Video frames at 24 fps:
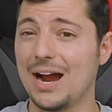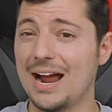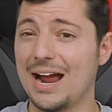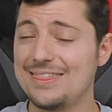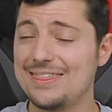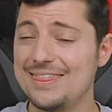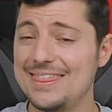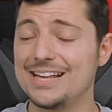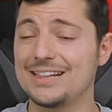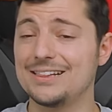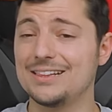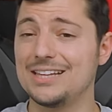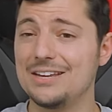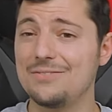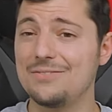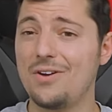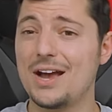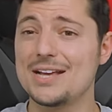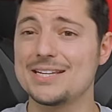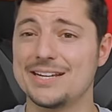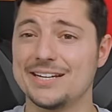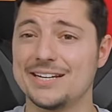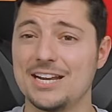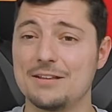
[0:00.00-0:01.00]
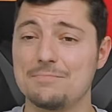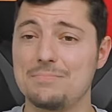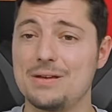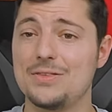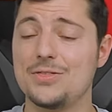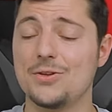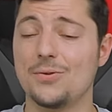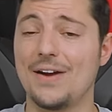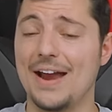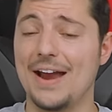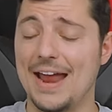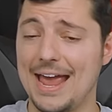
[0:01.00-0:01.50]
I think Levi is going to
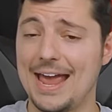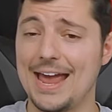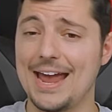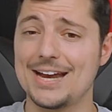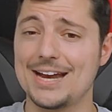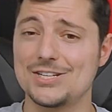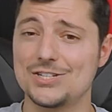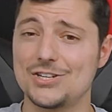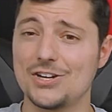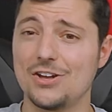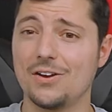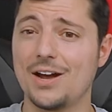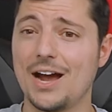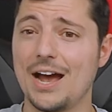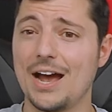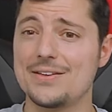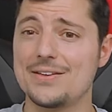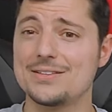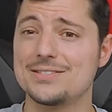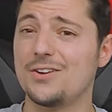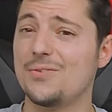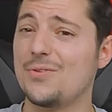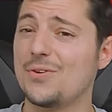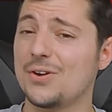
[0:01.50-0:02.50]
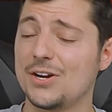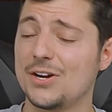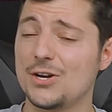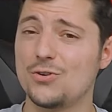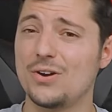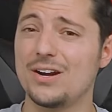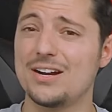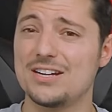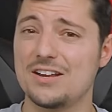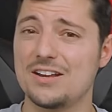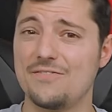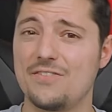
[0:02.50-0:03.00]
be their AHL guy this year. They're going to
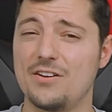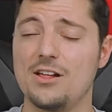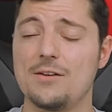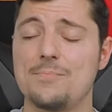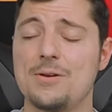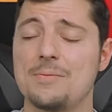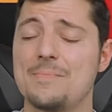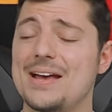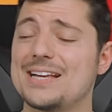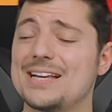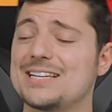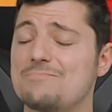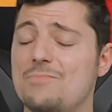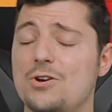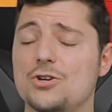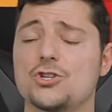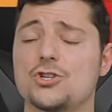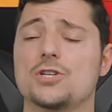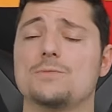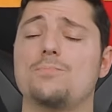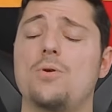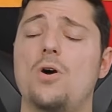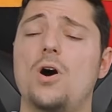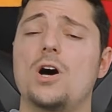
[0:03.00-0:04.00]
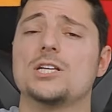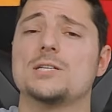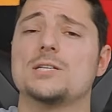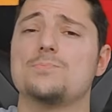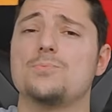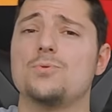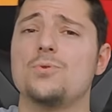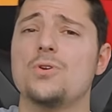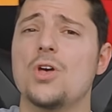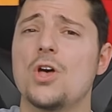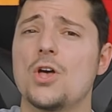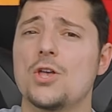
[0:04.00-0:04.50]
try to develop him as much as
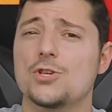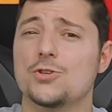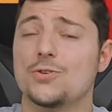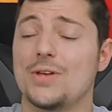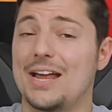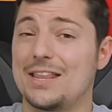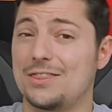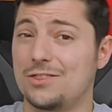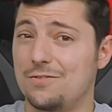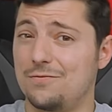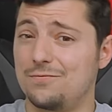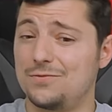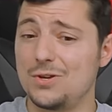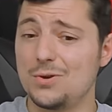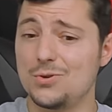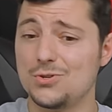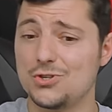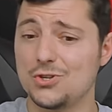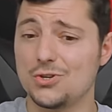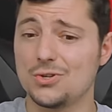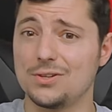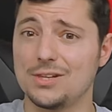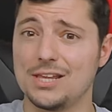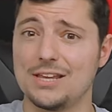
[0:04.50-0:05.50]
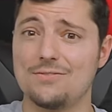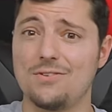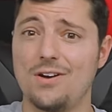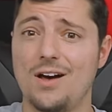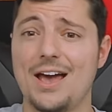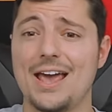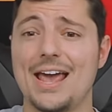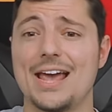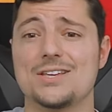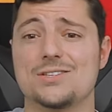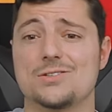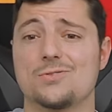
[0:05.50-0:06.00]
possible so that in the future,
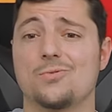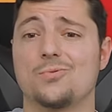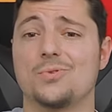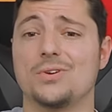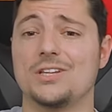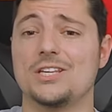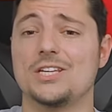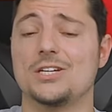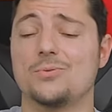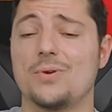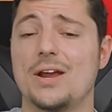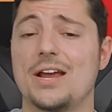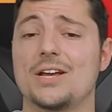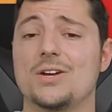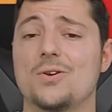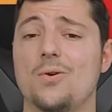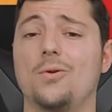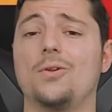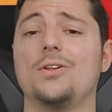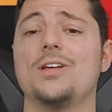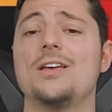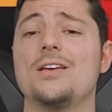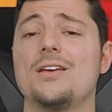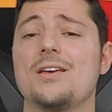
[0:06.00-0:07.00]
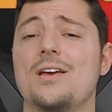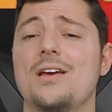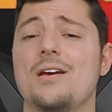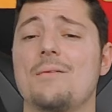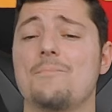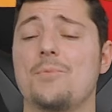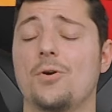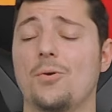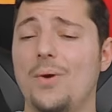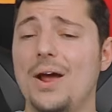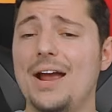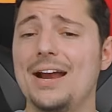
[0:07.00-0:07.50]
Levi is a really great goalie.
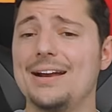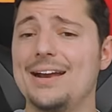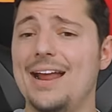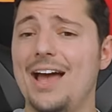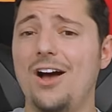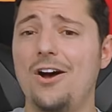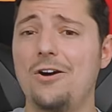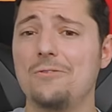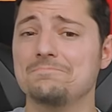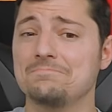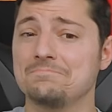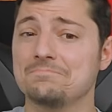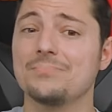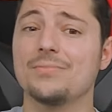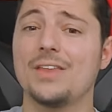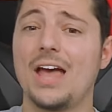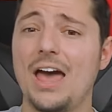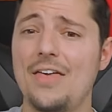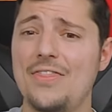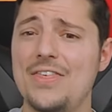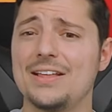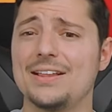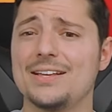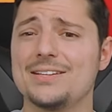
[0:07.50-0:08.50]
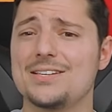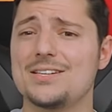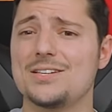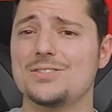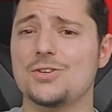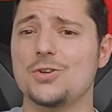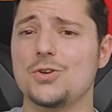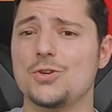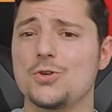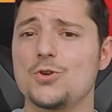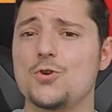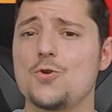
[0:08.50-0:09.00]
But right now, I think this
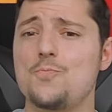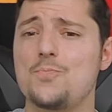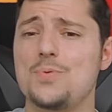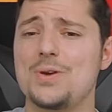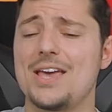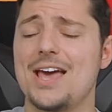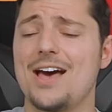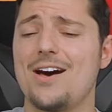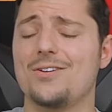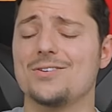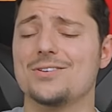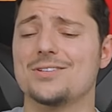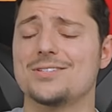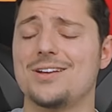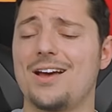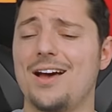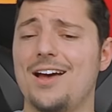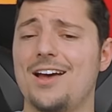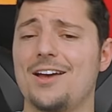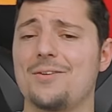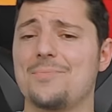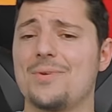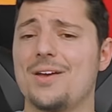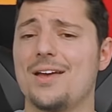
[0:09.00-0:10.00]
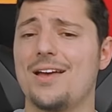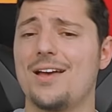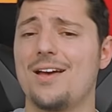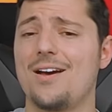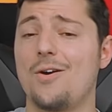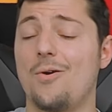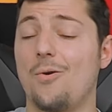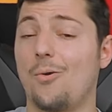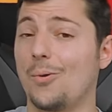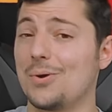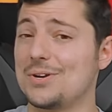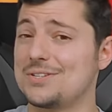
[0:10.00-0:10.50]
is UPL's time,
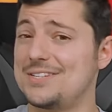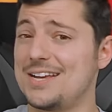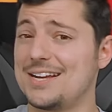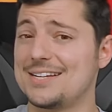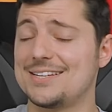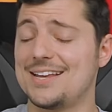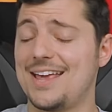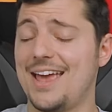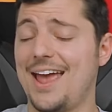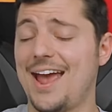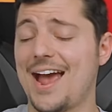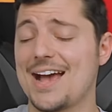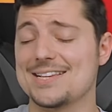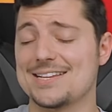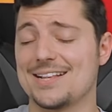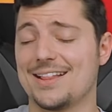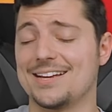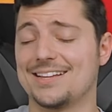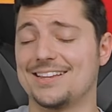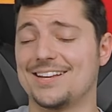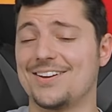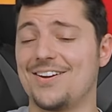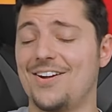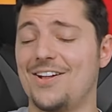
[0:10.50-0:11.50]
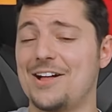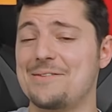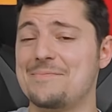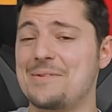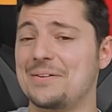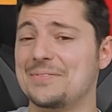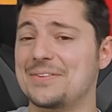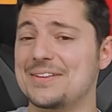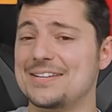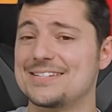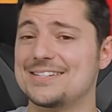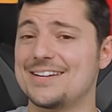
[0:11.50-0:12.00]
or 6K as I like to call him
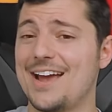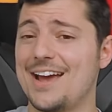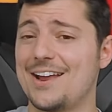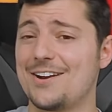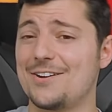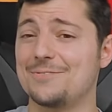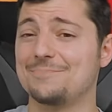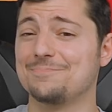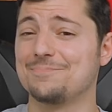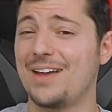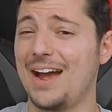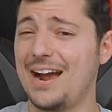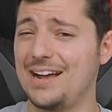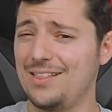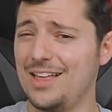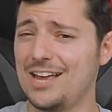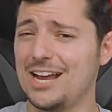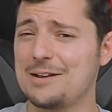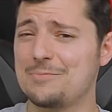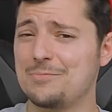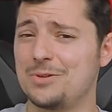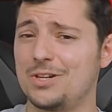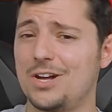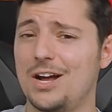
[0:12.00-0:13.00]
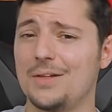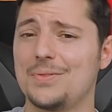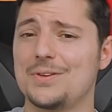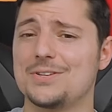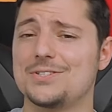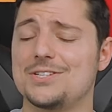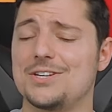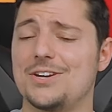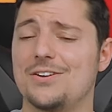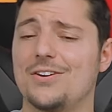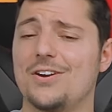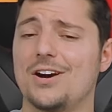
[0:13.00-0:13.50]
on this channel. I like him a lot
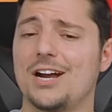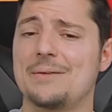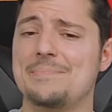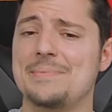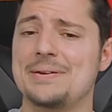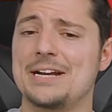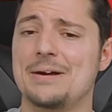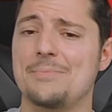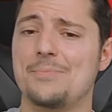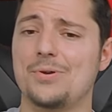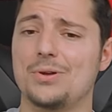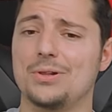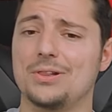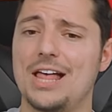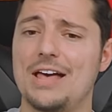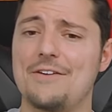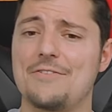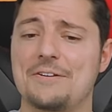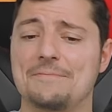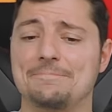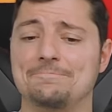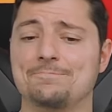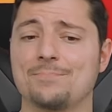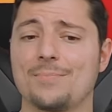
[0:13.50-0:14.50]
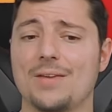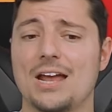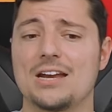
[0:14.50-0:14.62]
this year, got him at number 11.